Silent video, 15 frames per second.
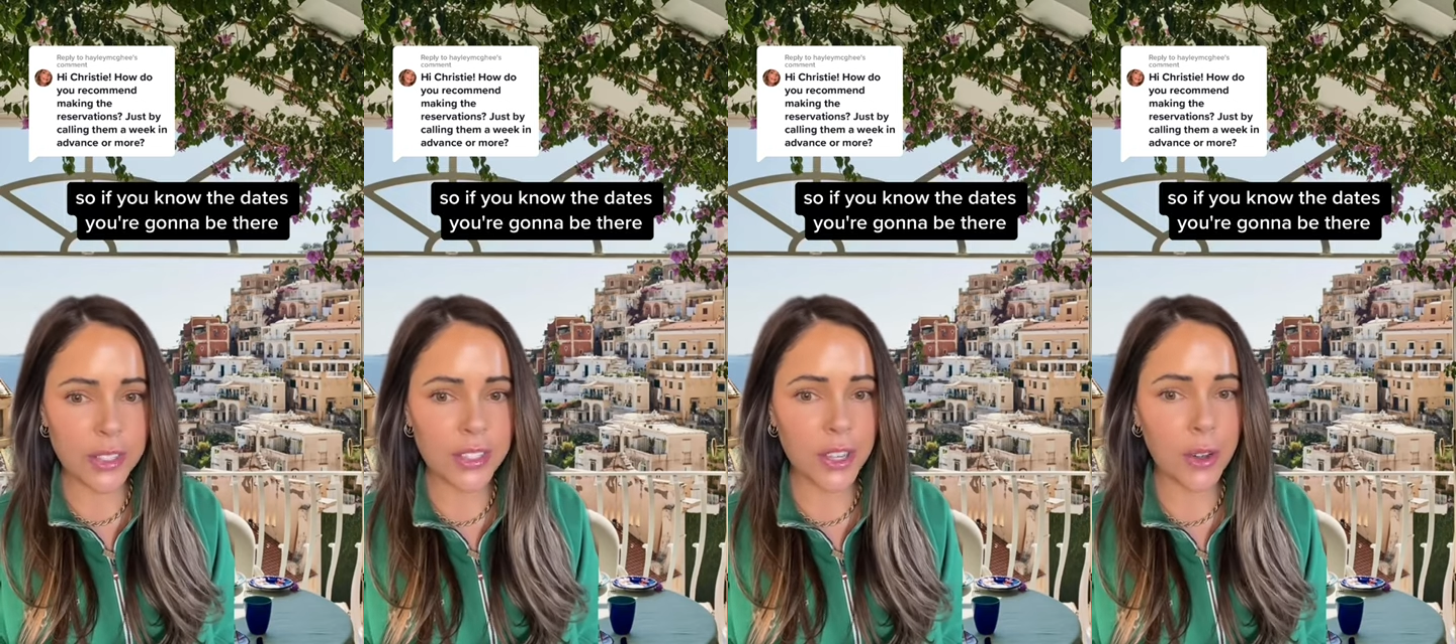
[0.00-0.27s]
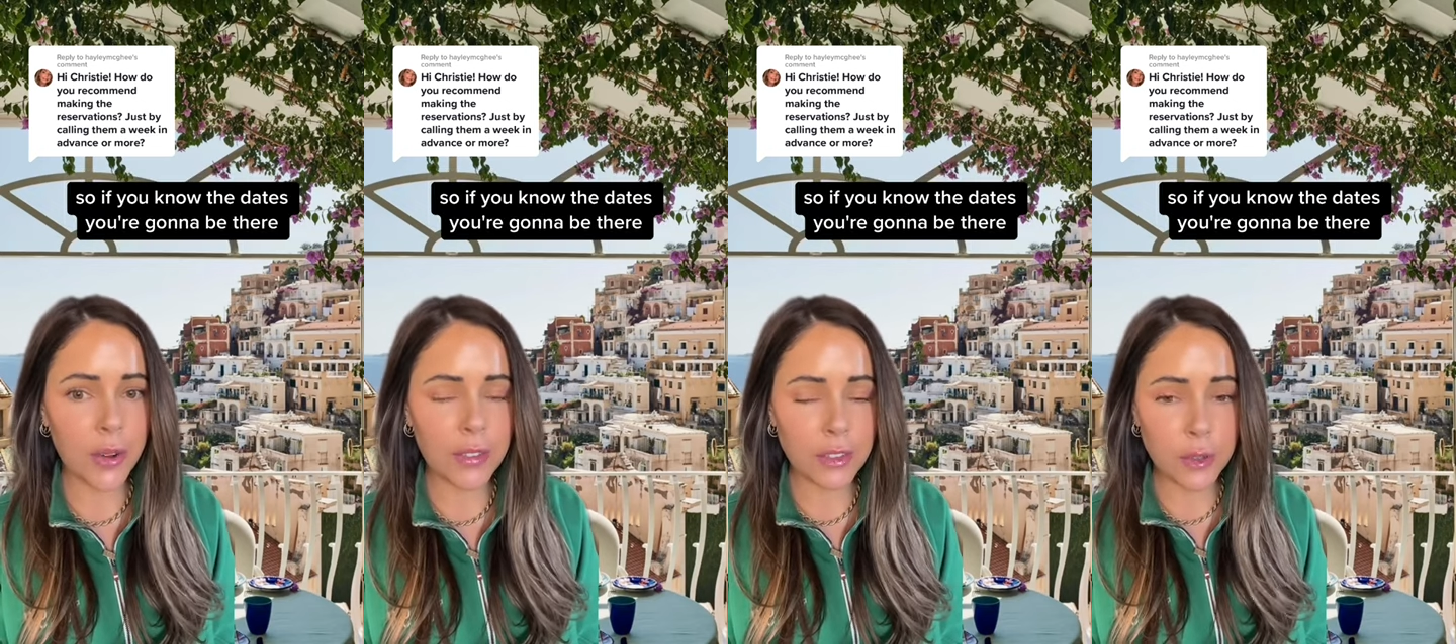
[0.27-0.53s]

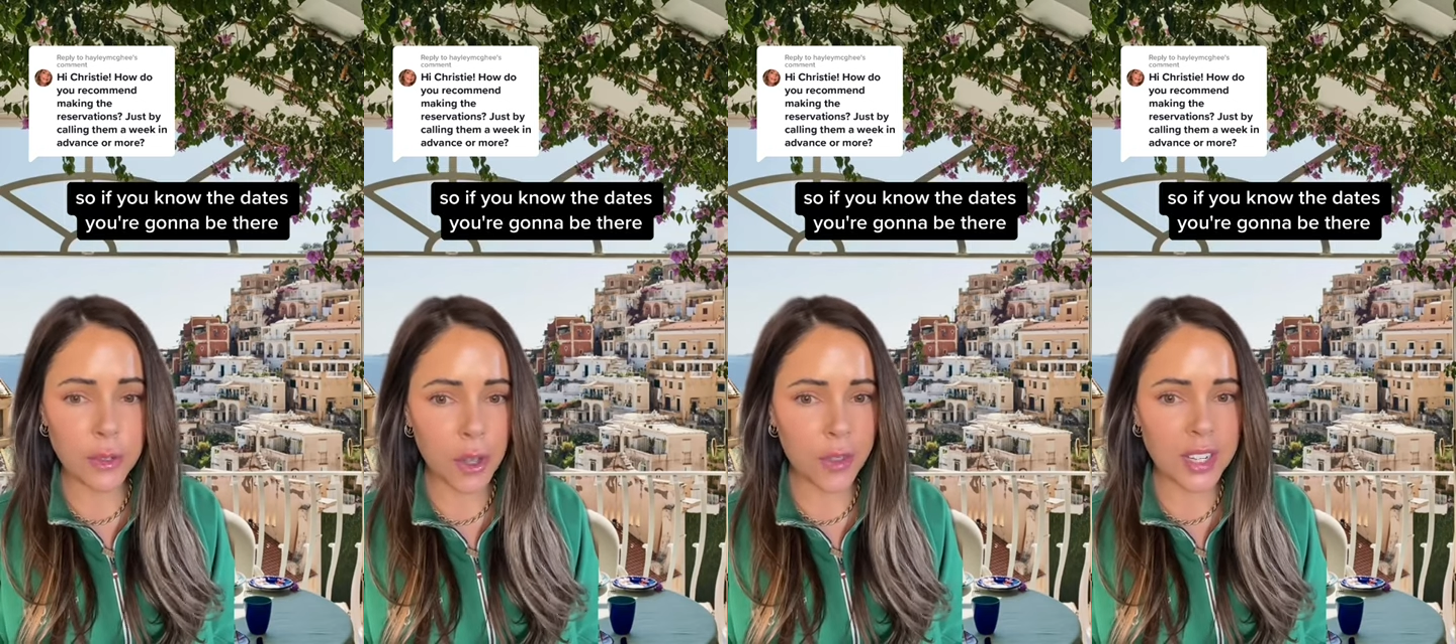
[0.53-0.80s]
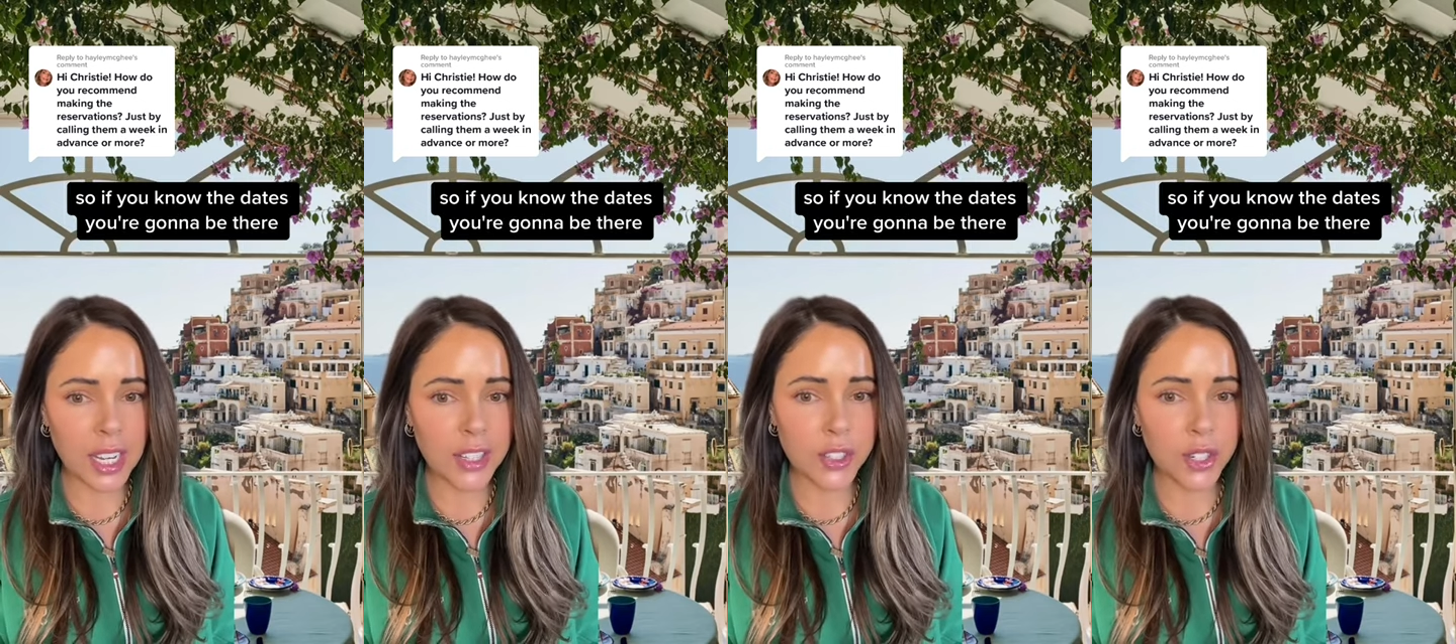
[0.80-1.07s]
so if you know
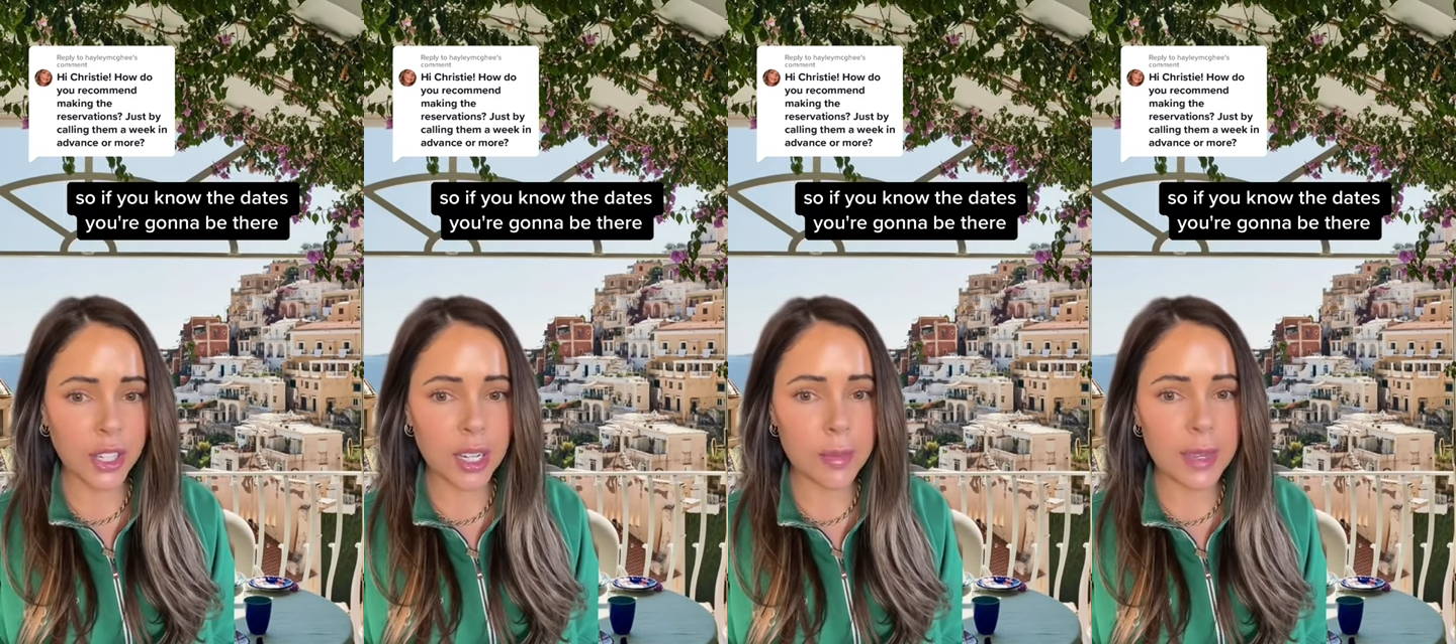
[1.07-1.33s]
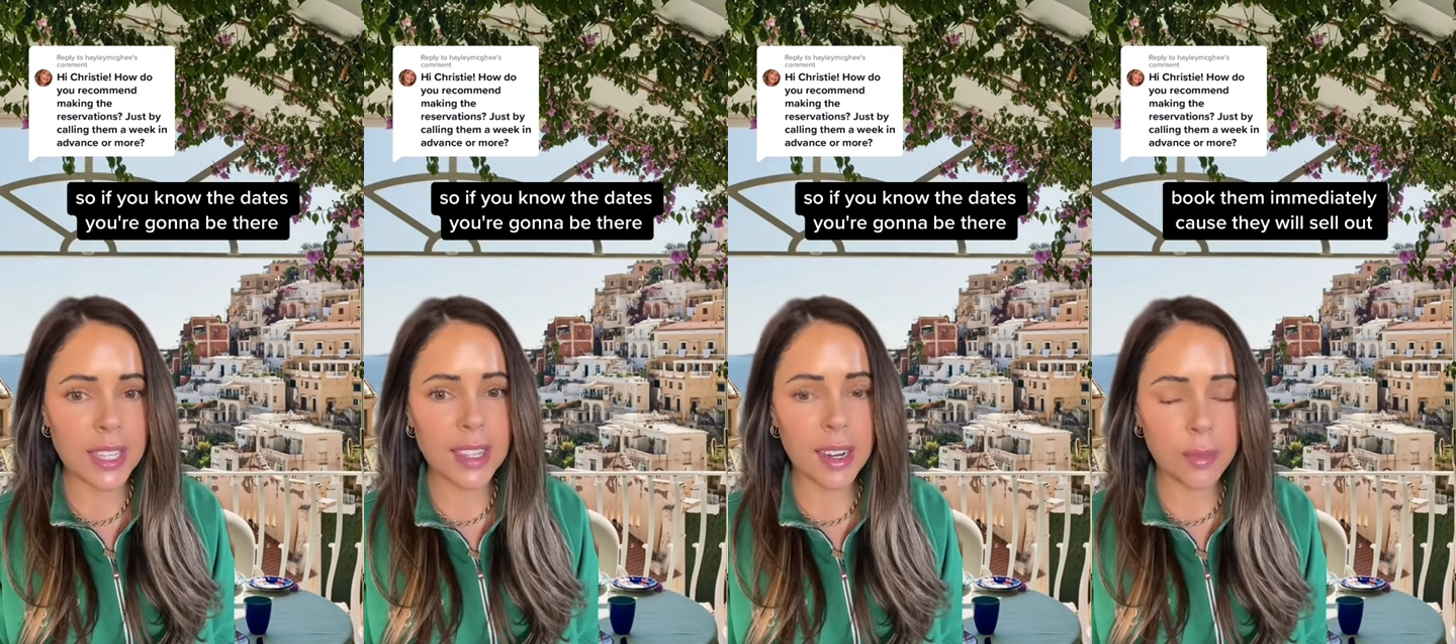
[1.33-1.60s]
the dates you're going
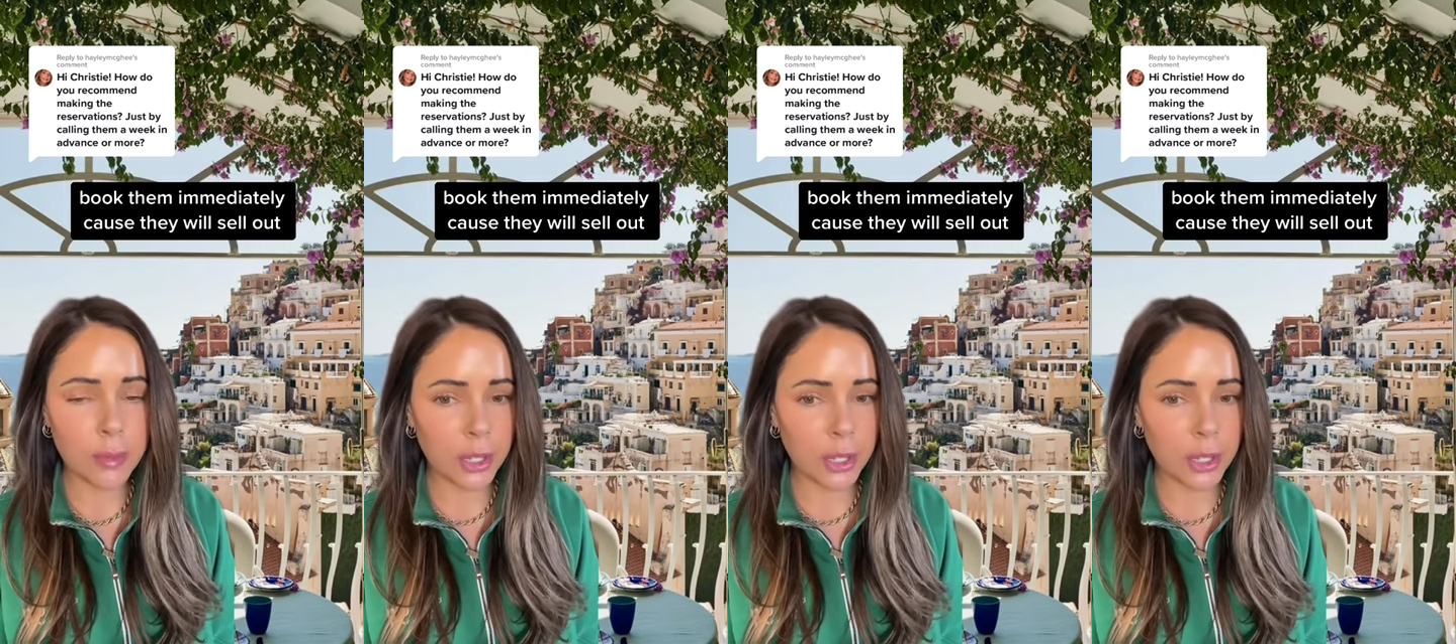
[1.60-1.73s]
to be there,